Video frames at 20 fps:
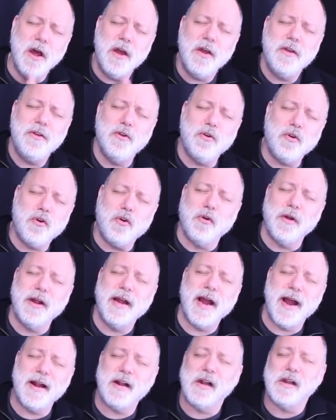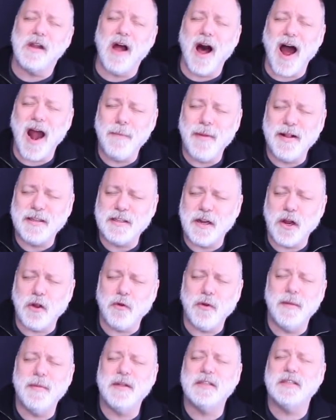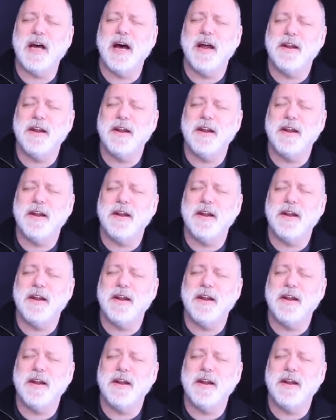You create alignments and agreements